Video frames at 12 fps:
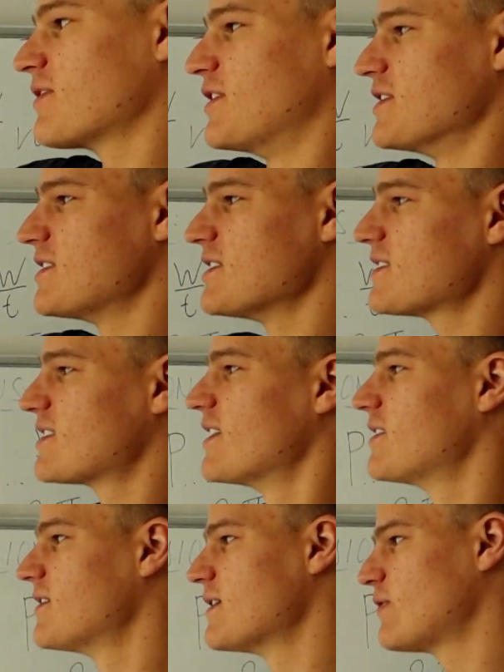This is
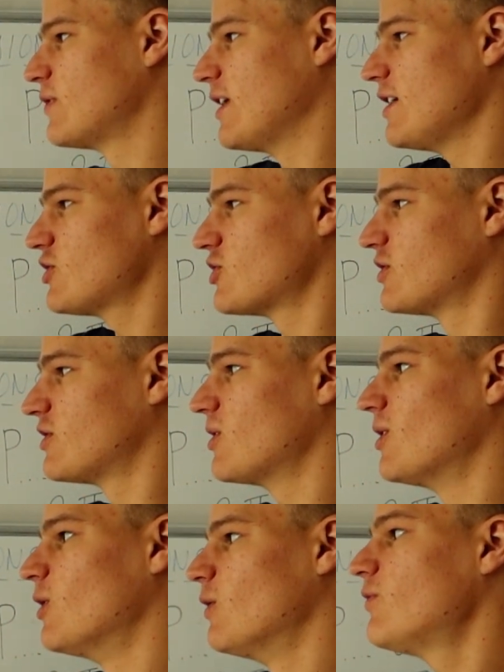the definition
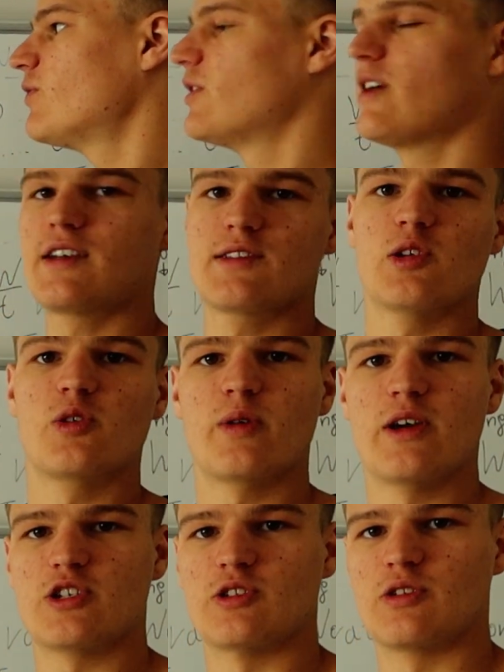of the
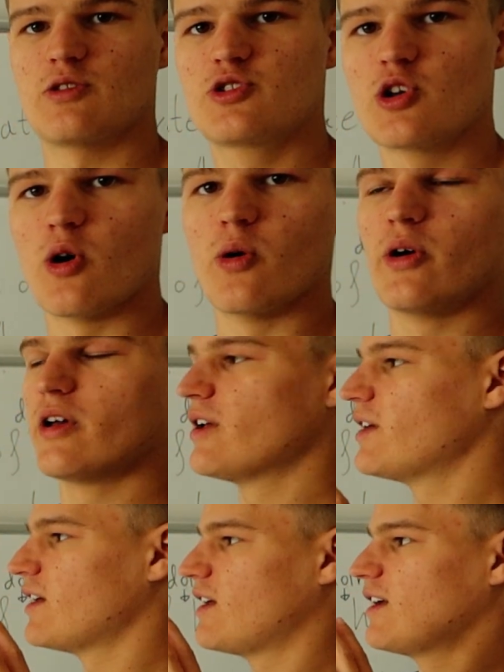acceleration. So,
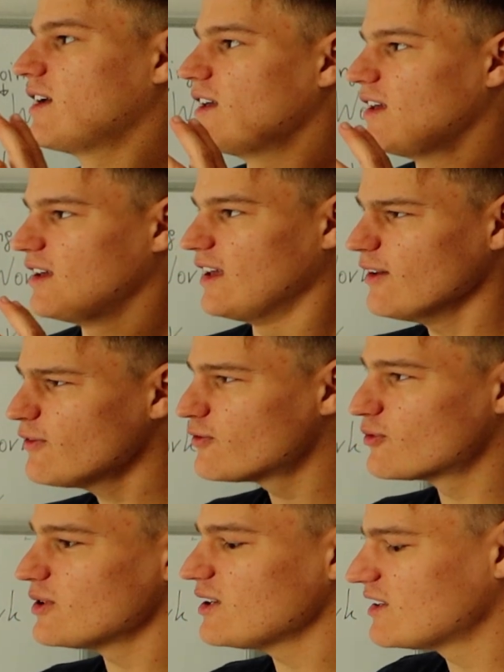if
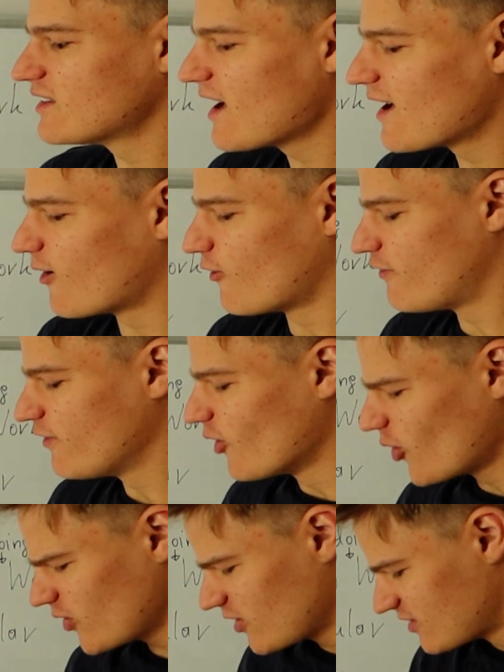we now
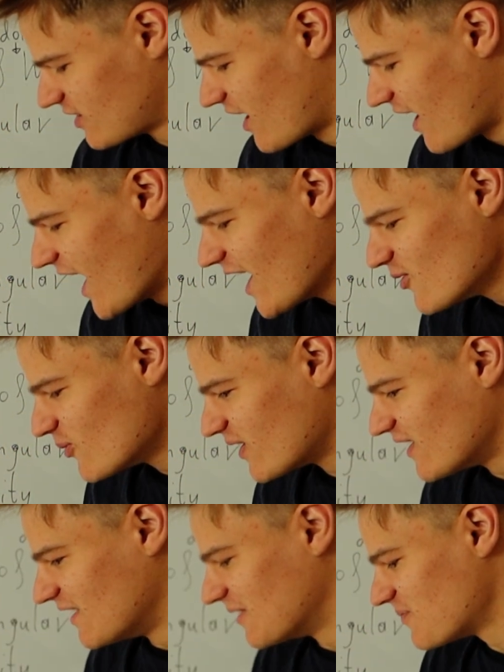floor it on the
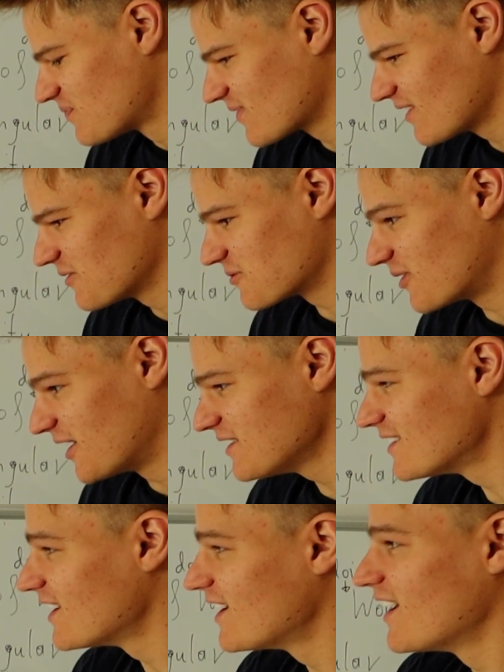highway,
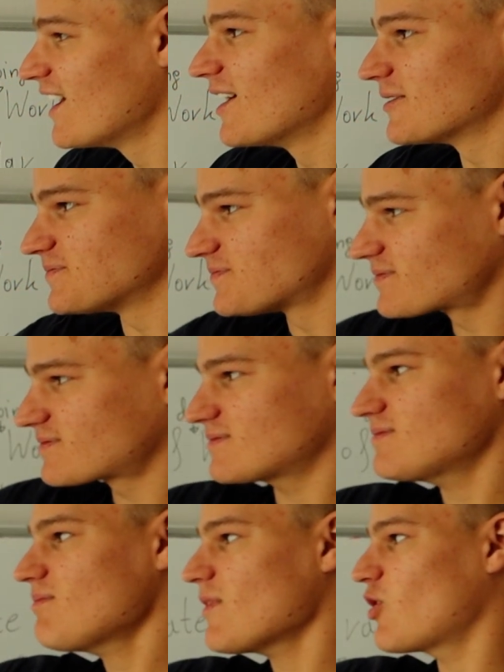right,
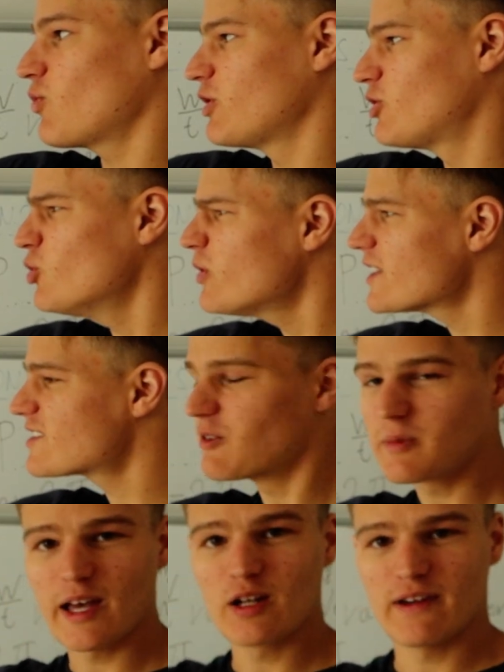we do get
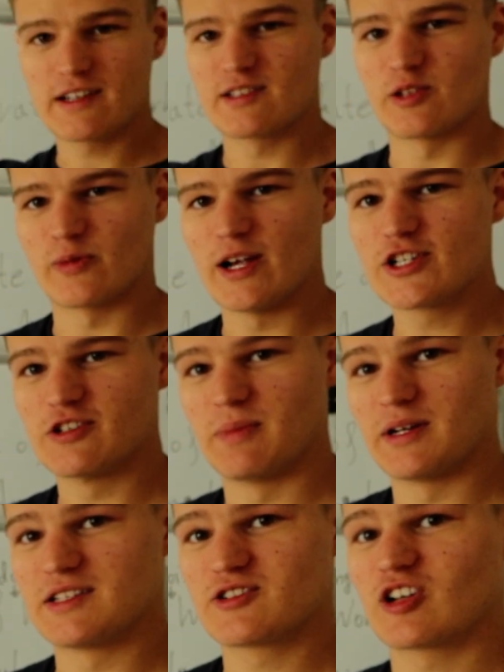some kind of acceleration,
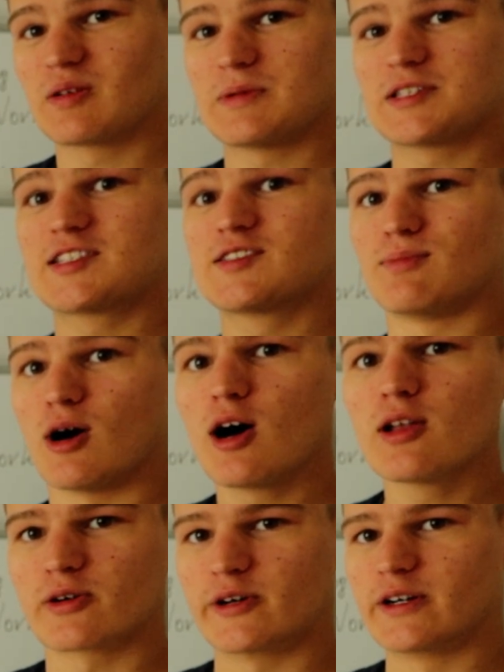but it's going to be
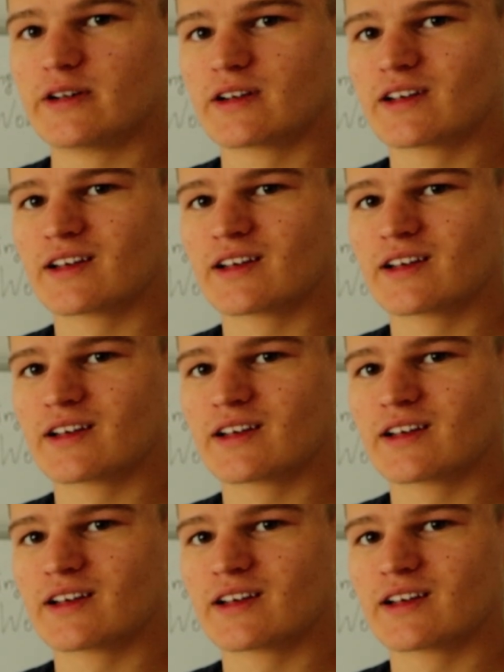smaller